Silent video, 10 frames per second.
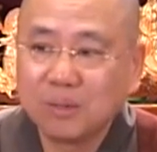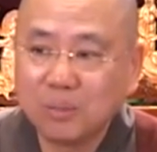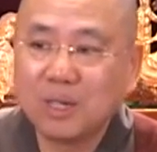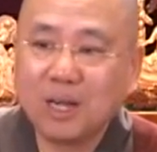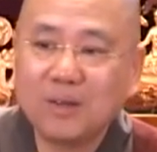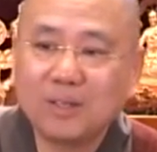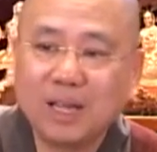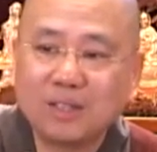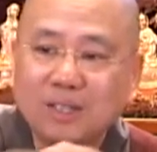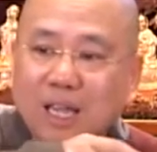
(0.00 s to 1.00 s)
We're now in
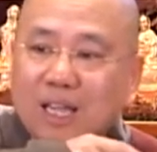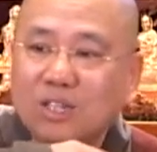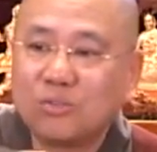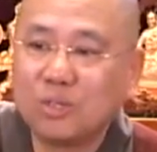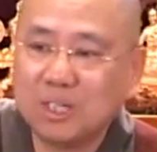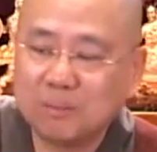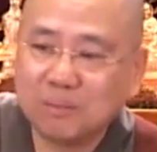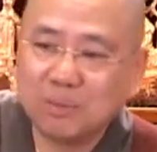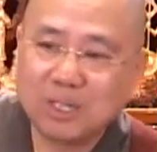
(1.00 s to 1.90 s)
that daydream.